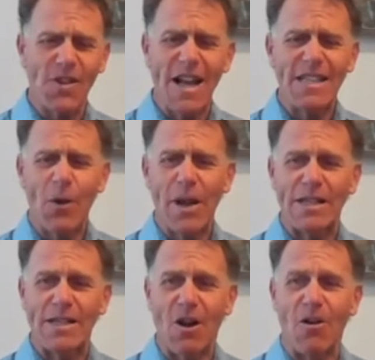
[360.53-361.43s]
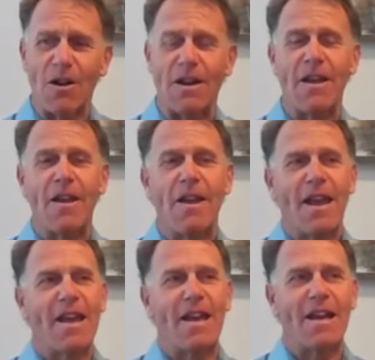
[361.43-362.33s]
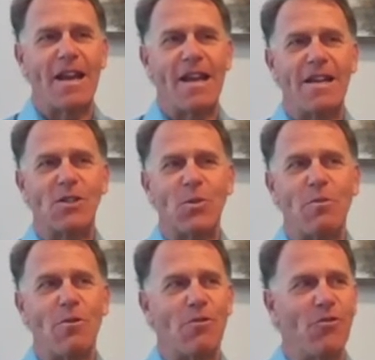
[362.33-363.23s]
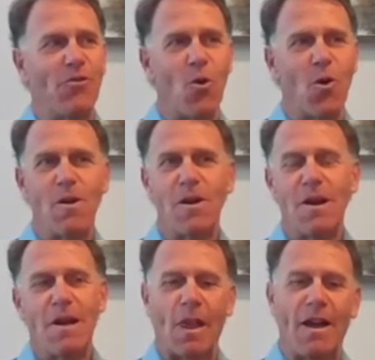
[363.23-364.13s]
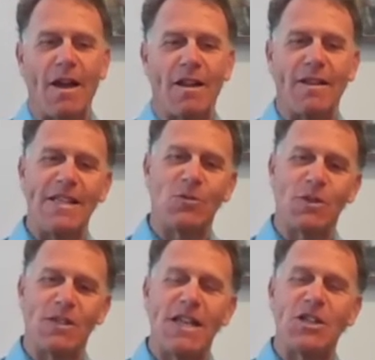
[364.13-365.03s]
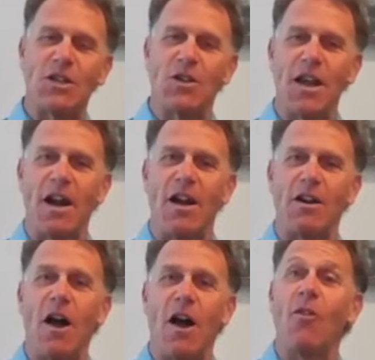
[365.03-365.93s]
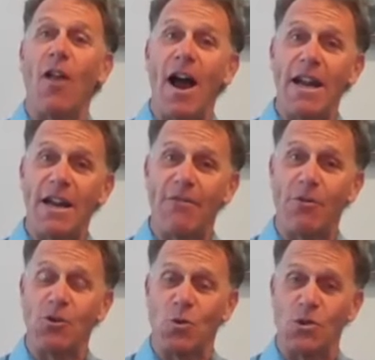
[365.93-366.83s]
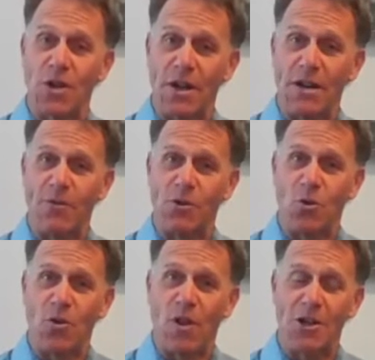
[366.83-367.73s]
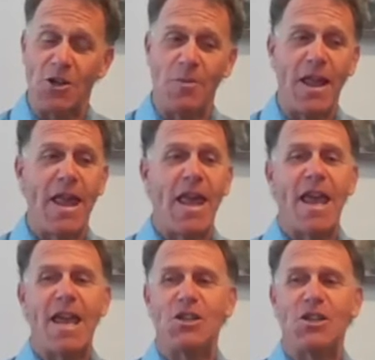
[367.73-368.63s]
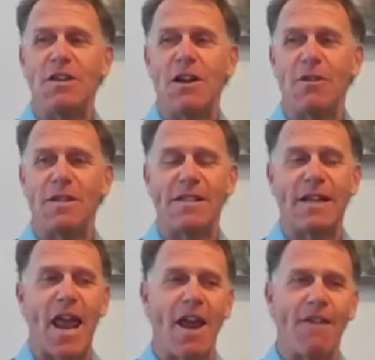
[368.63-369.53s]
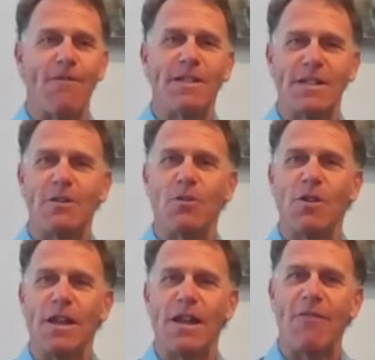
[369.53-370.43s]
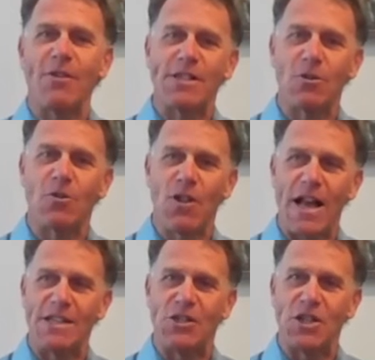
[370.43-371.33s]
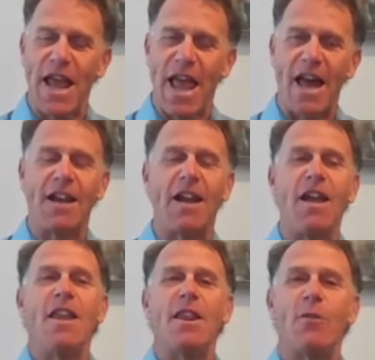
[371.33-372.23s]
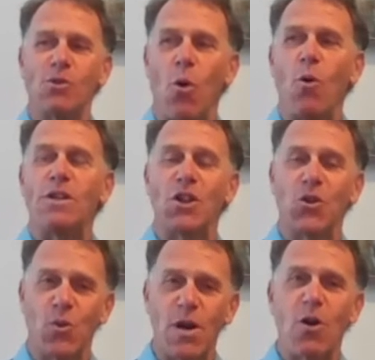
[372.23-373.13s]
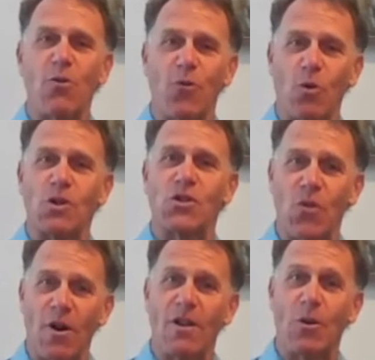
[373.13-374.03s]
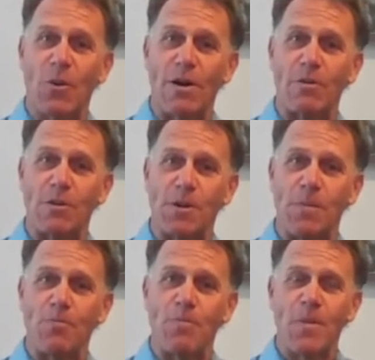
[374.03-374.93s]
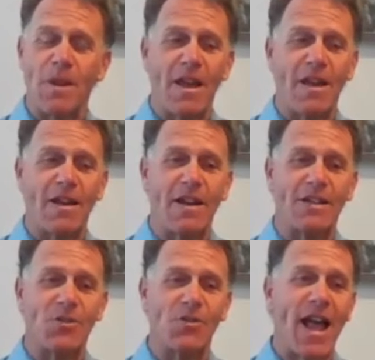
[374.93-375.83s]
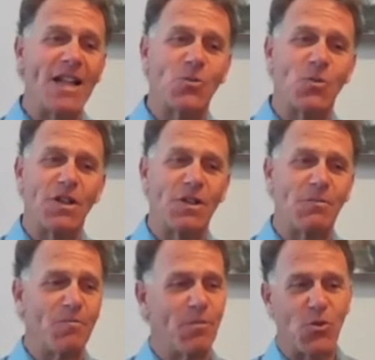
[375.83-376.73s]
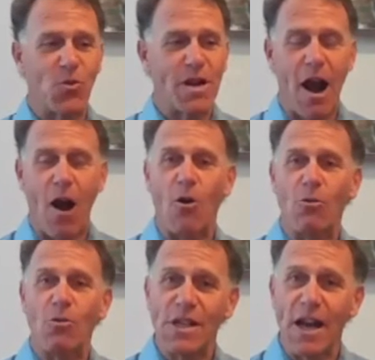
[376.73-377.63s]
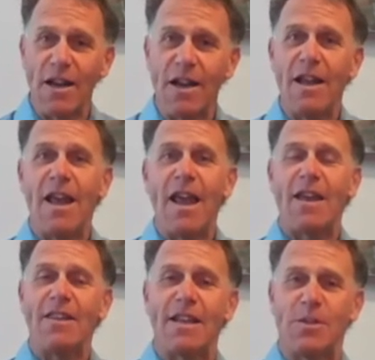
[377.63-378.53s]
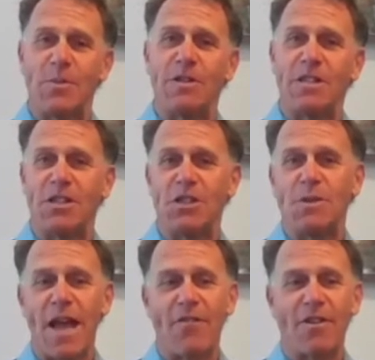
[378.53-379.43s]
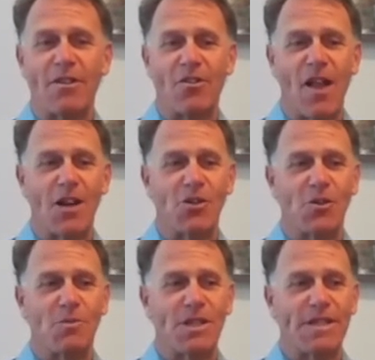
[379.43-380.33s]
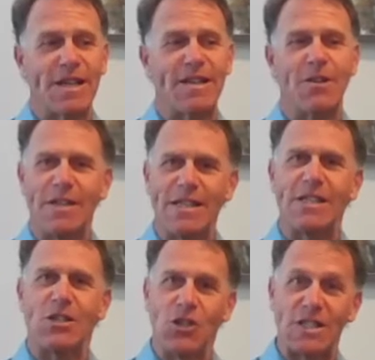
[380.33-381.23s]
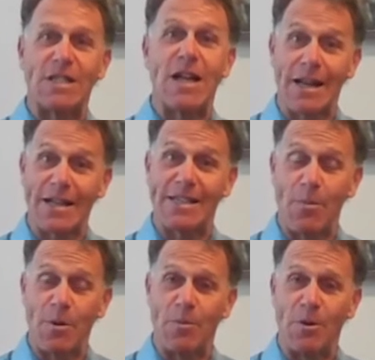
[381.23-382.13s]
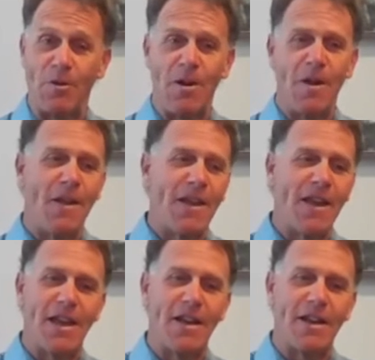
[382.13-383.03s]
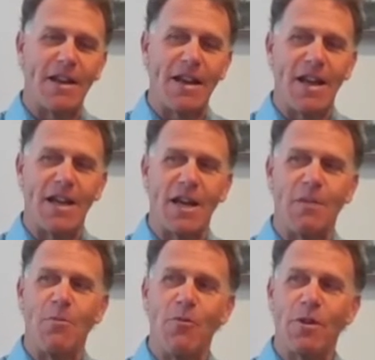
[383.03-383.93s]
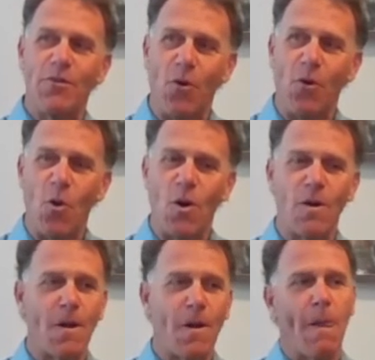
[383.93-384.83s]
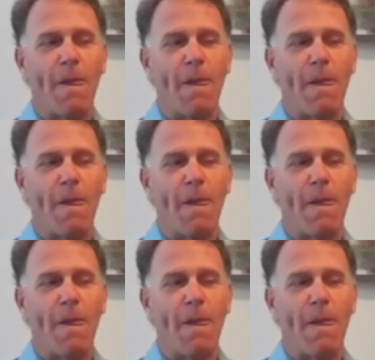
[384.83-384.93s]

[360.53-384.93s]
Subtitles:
So that's how we got started. And as we moved forward, Lisa was teaching online in a virtual classroom, and she noticed that in every single class that she had, there was always 3 or 4 struggling readers. And so that's when, between our own son and the experience that she was having in the classroom, she said, this is just not acceptable. And moving forward,